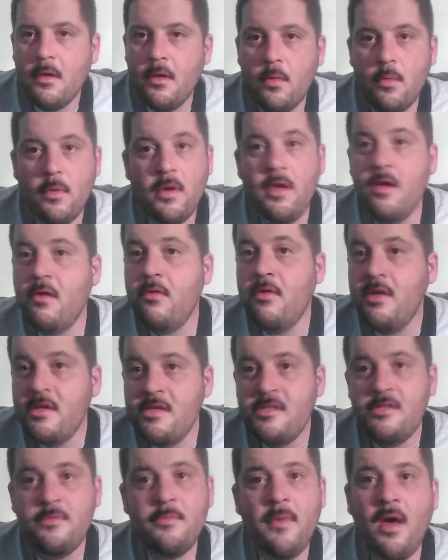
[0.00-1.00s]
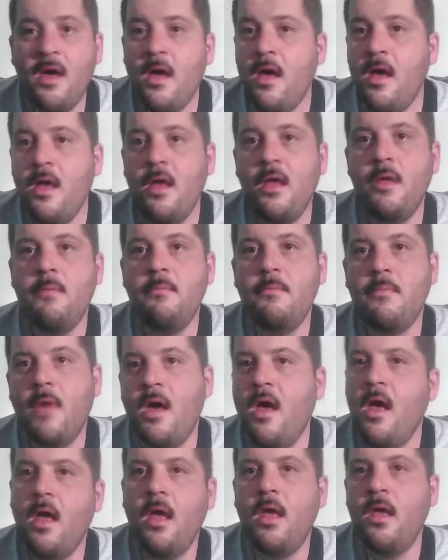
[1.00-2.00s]
Where is my mind?
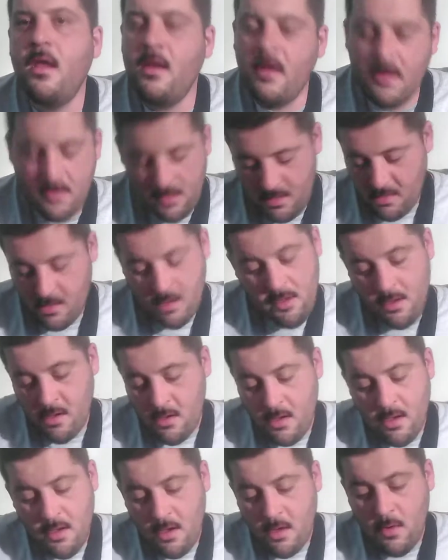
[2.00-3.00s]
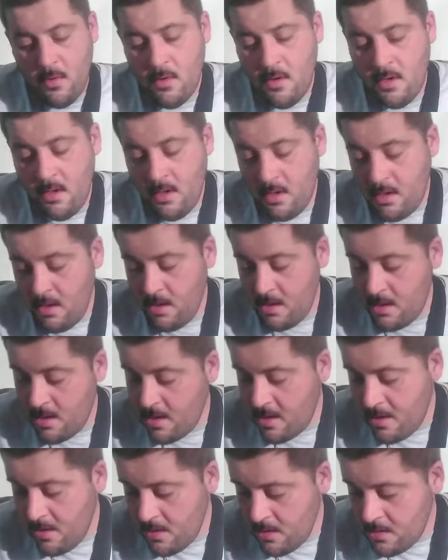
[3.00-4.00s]
Way
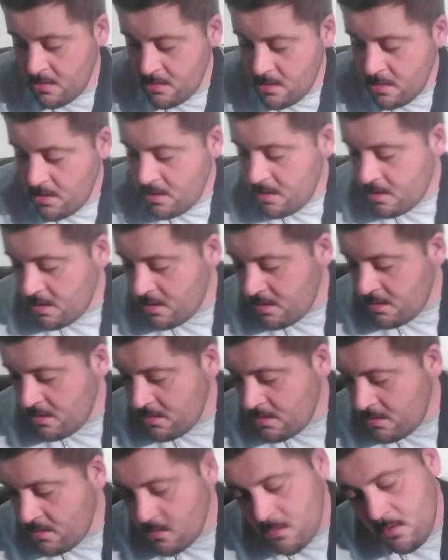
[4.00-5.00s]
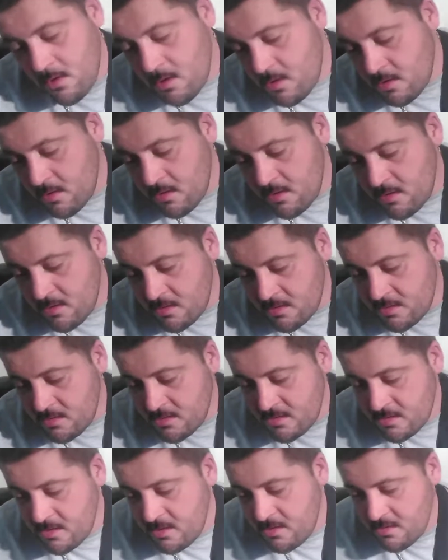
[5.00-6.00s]
out in the water,
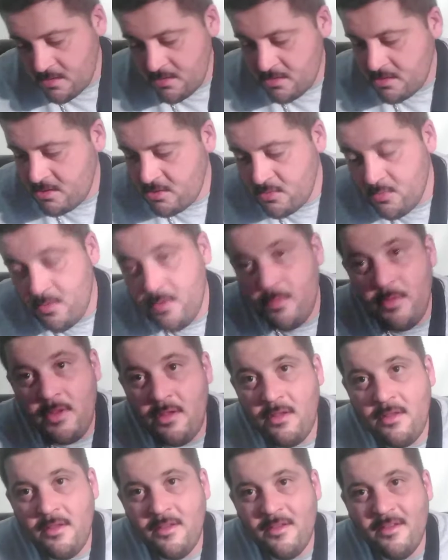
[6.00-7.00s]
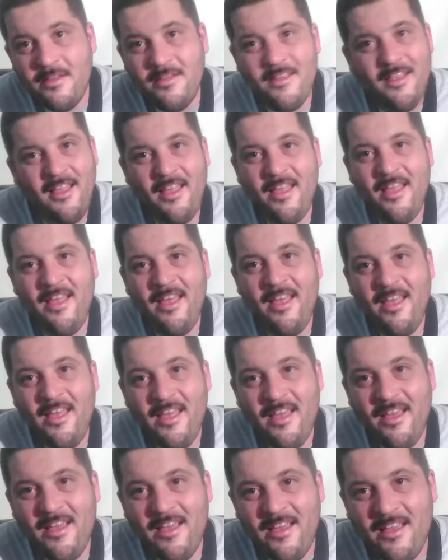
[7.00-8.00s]
see it swimming.
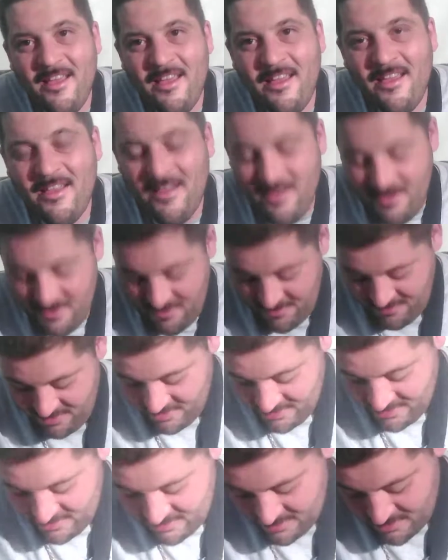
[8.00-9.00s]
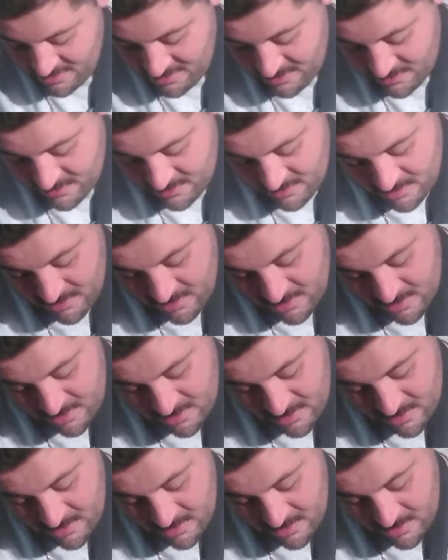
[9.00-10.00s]
Alright, so
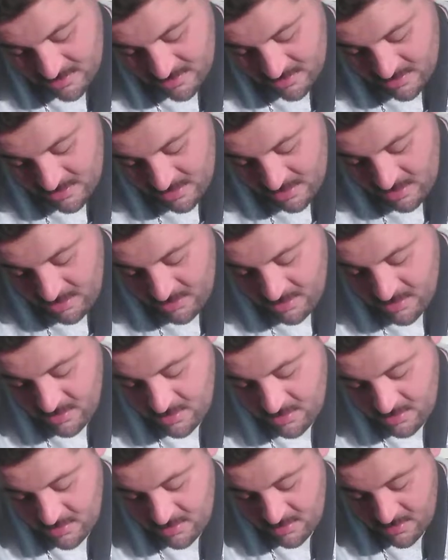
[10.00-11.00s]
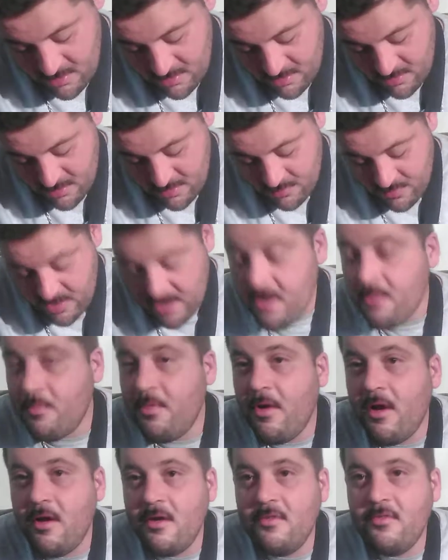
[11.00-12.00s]
the beginning
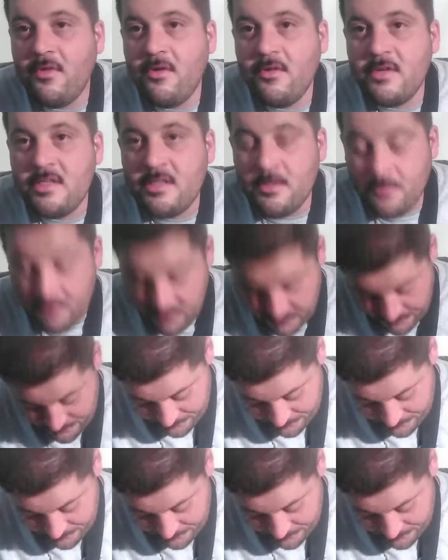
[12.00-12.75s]
part, very simple.